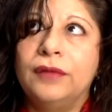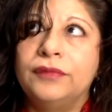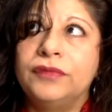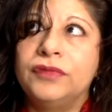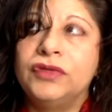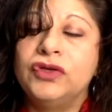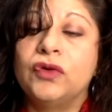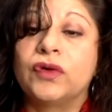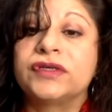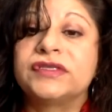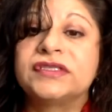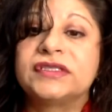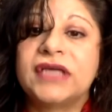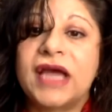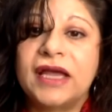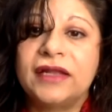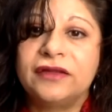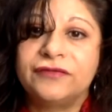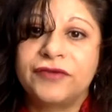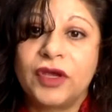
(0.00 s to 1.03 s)
your
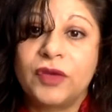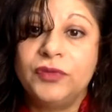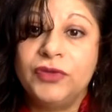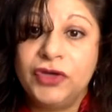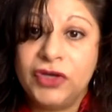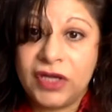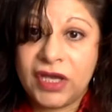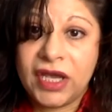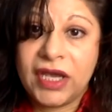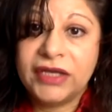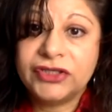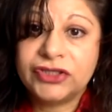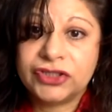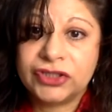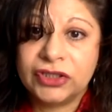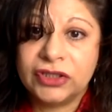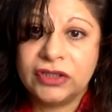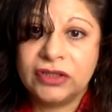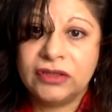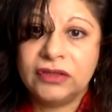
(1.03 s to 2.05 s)
style of
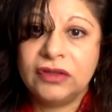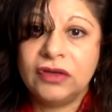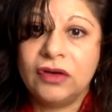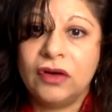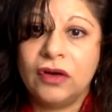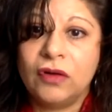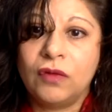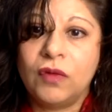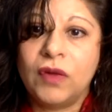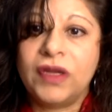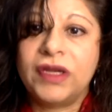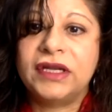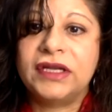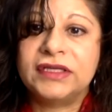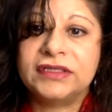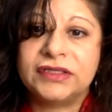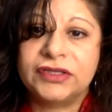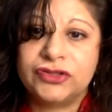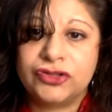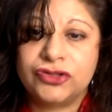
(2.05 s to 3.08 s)
communication or what it
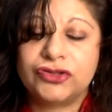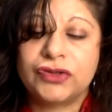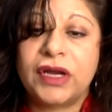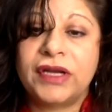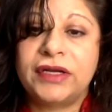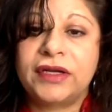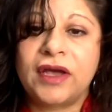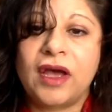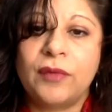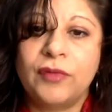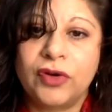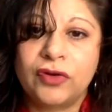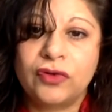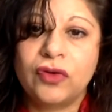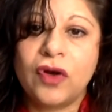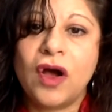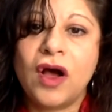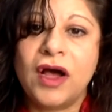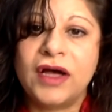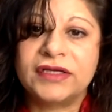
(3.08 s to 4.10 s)
is that you're trying to come
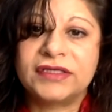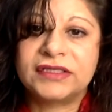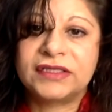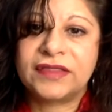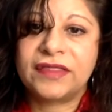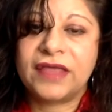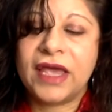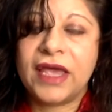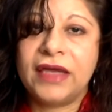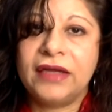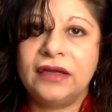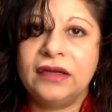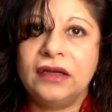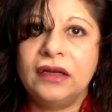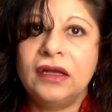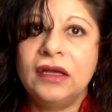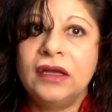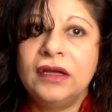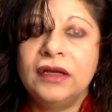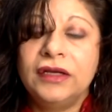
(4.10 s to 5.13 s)
across, then
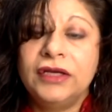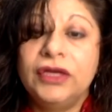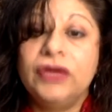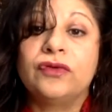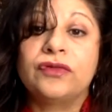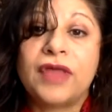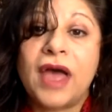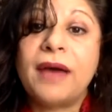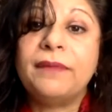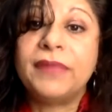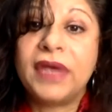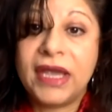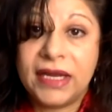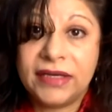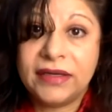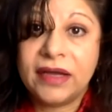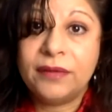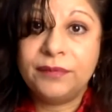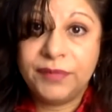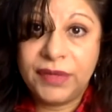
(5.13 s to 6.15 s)
that may
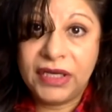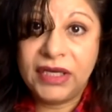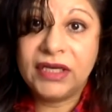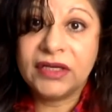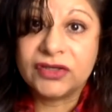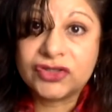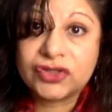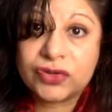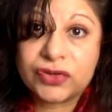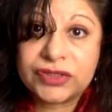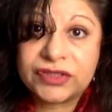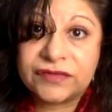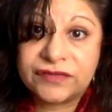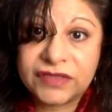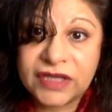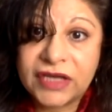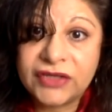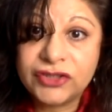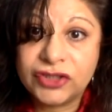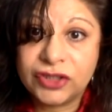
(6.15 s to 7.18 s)
end up being a source of
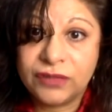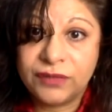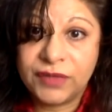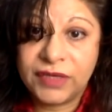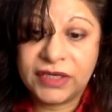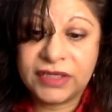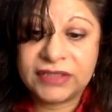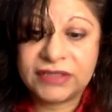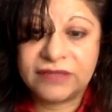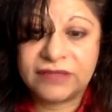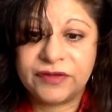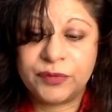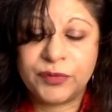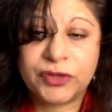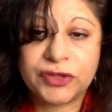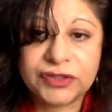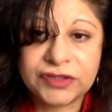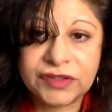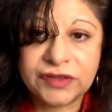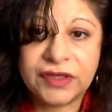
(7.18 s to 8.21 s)
tension, because
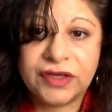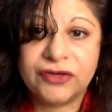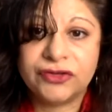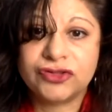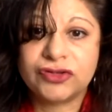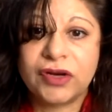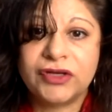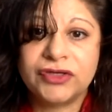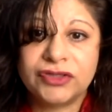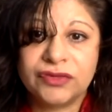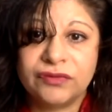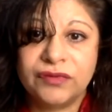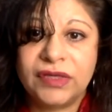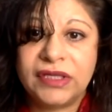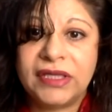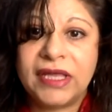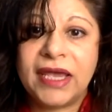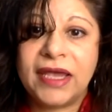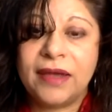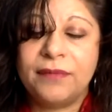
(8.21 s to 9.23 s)
person that you're trying to
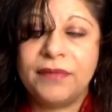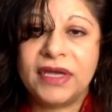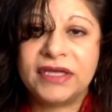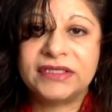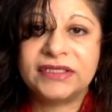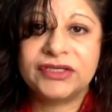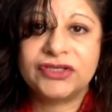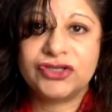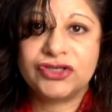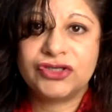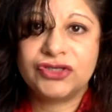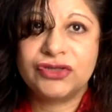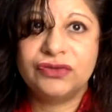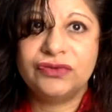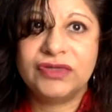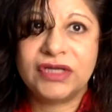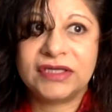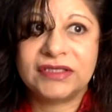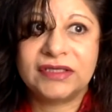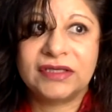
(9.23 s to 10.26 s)
relay a message to
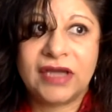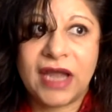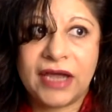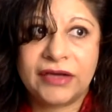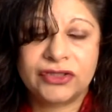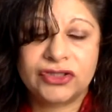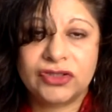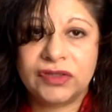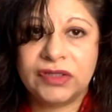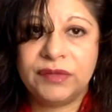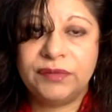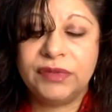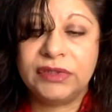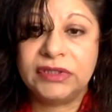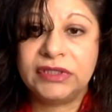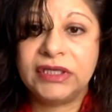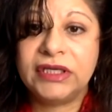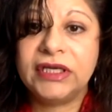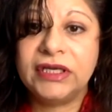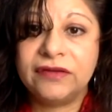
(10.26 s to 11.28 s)
doesn't actually
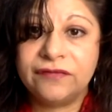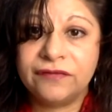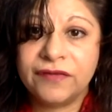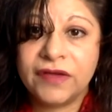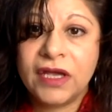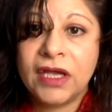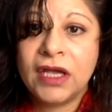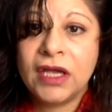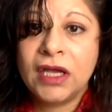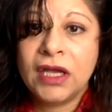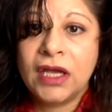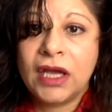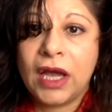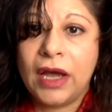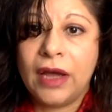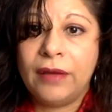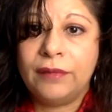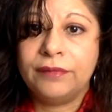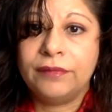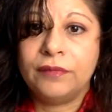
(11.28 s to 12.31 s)
believe
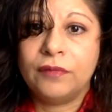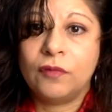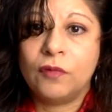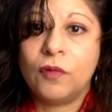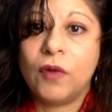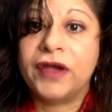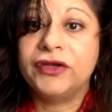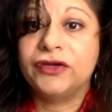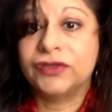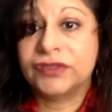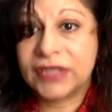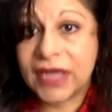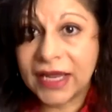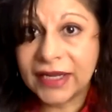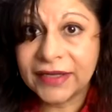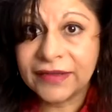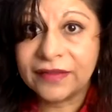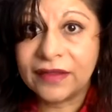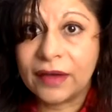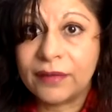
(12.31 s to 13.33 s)
what you're
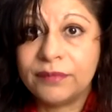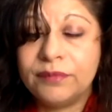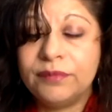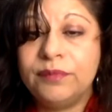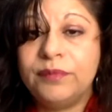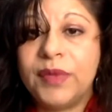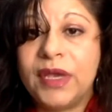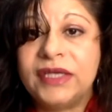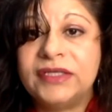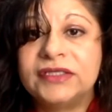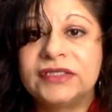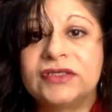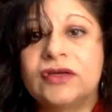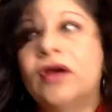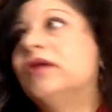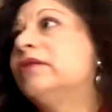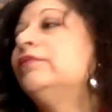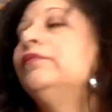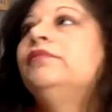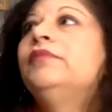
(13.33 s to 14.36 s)
telling them based
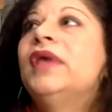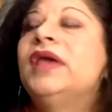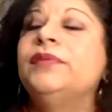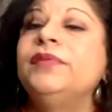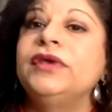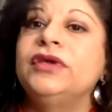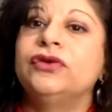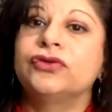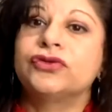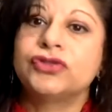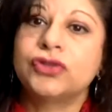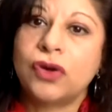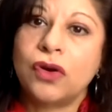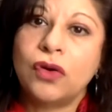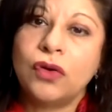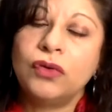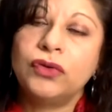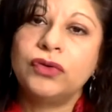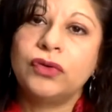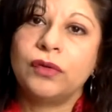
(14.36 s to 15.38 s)
on maybe your
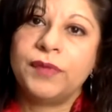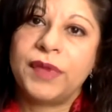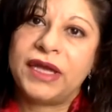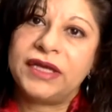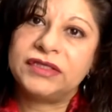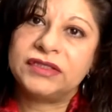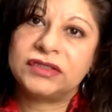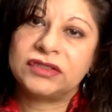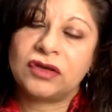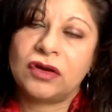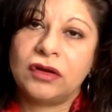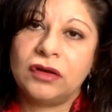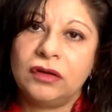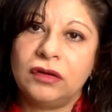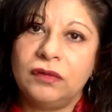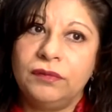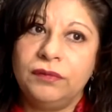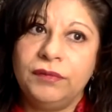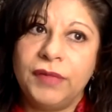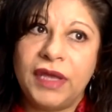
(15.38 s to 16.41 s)
tone or based on
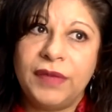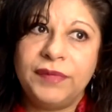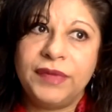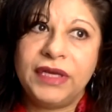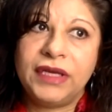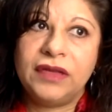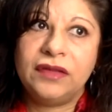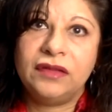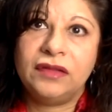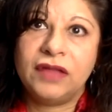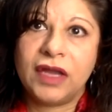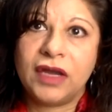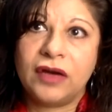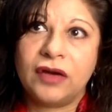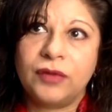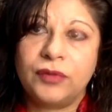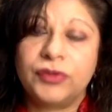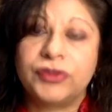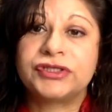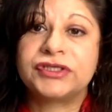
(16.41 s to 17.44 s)
maybe
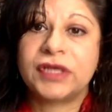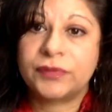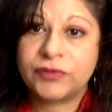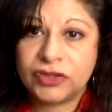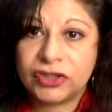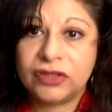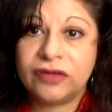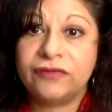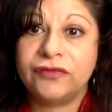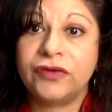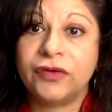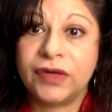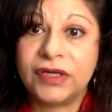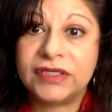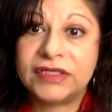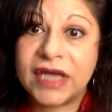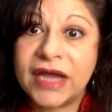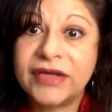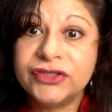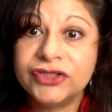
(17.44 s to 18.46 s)
their perception of your
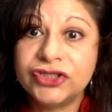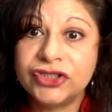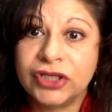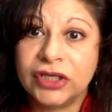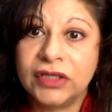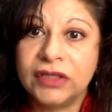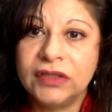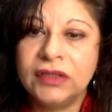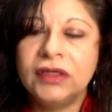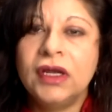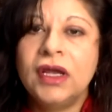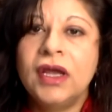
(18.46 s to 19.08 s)
intention,